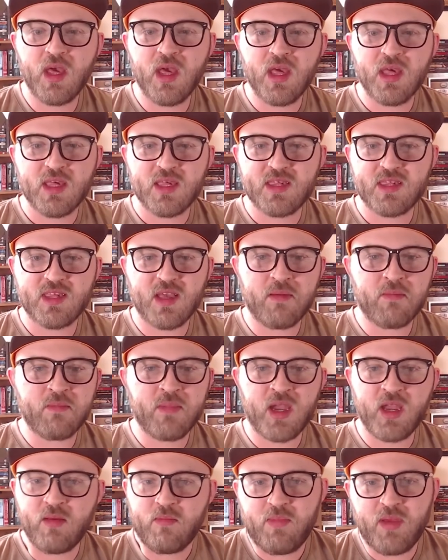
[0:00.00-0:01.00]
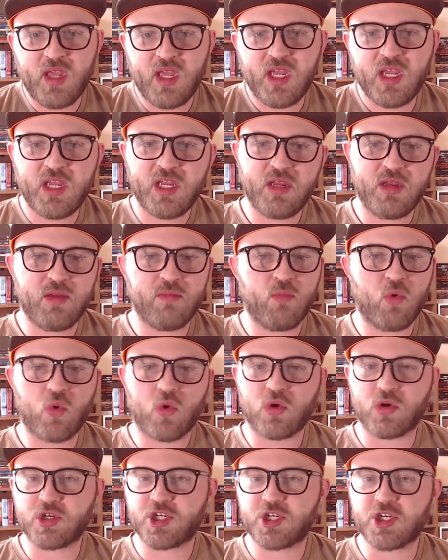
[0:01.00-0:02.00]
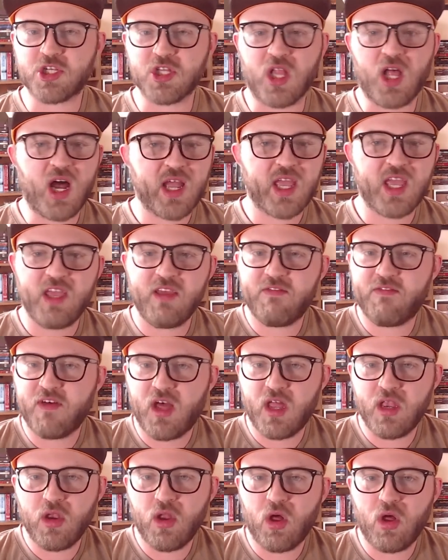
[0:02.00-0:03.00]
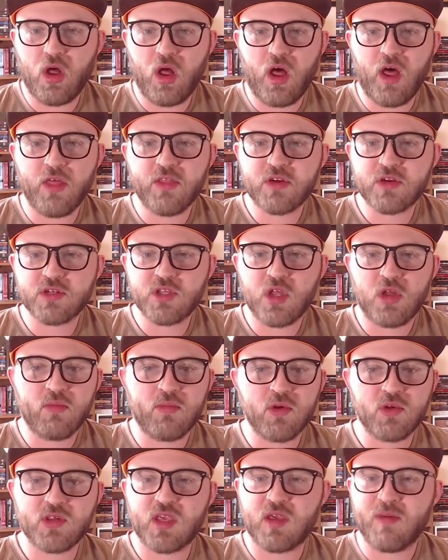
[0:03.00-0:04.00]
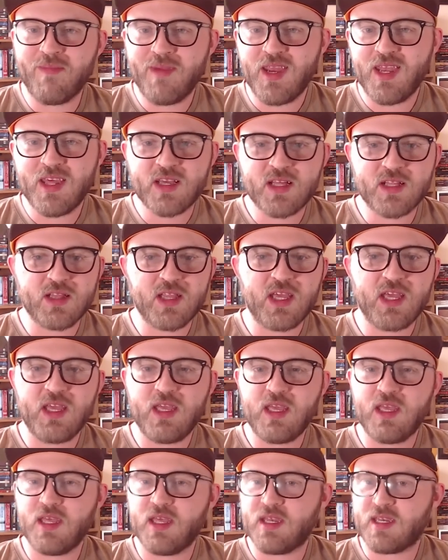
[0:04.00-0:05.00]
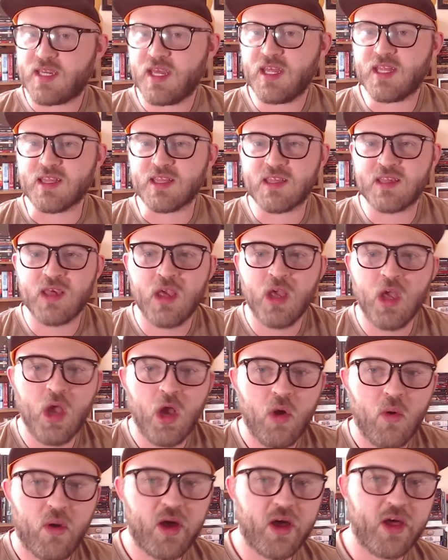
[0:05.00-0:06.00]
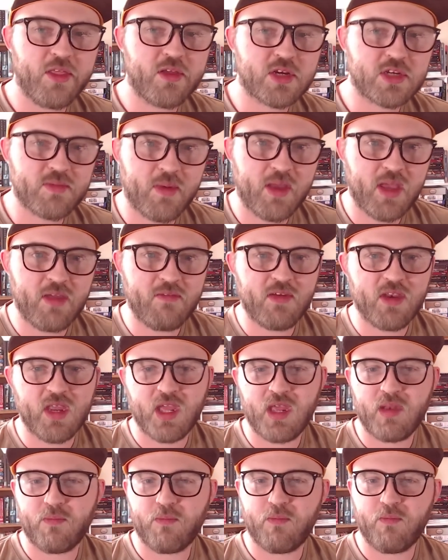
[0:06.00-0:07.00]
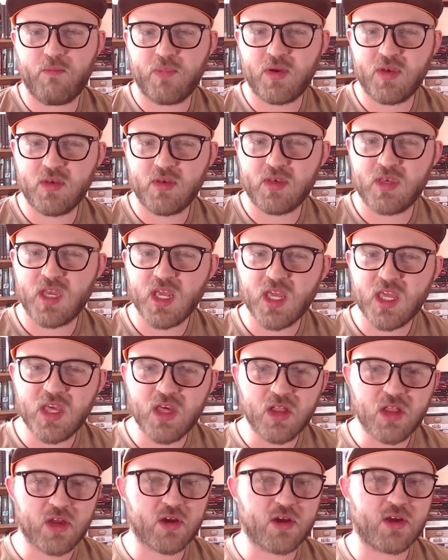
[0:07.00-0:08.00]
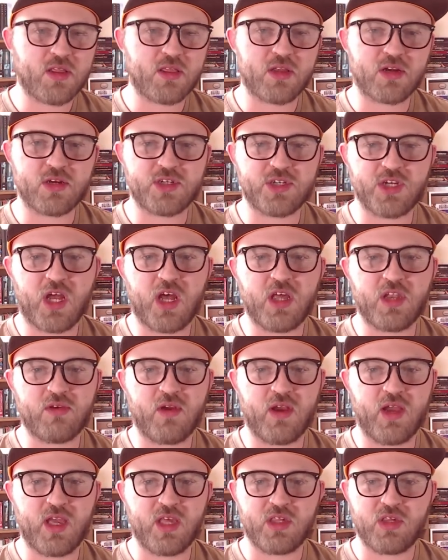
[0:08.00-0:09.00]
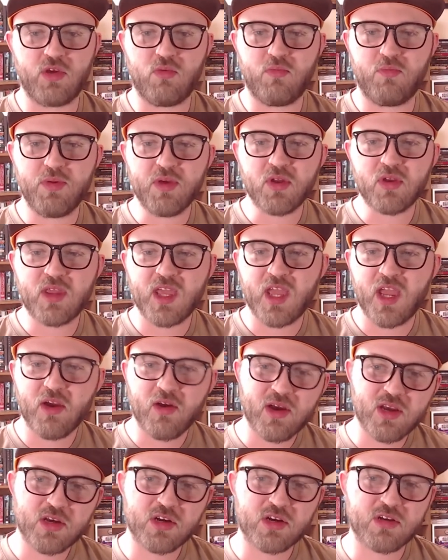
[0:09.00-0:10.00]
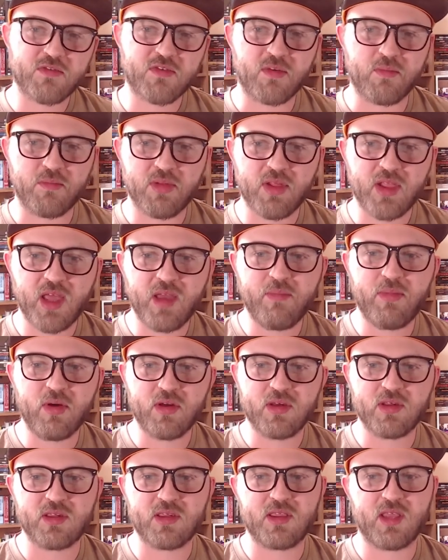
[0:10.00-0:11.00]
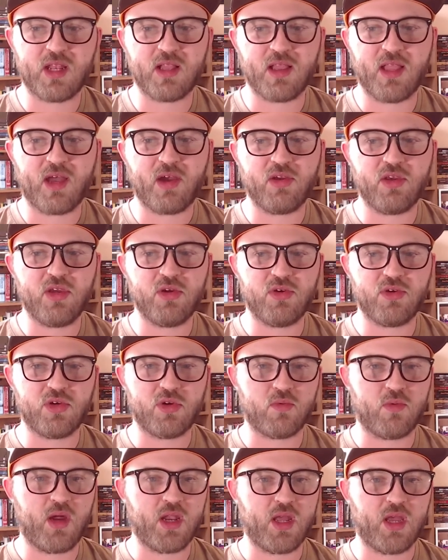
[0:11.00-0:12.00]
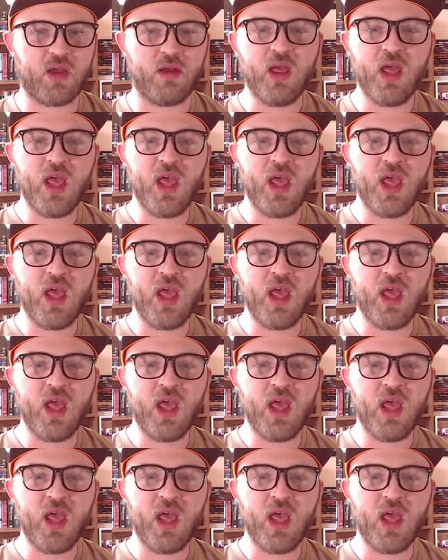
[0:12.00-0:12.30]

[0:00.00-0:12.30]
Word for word: Some might be more schlocky fun, others almost comedically intense, while others may even get particular in their genre as you build characters from playbooks that allow you to run a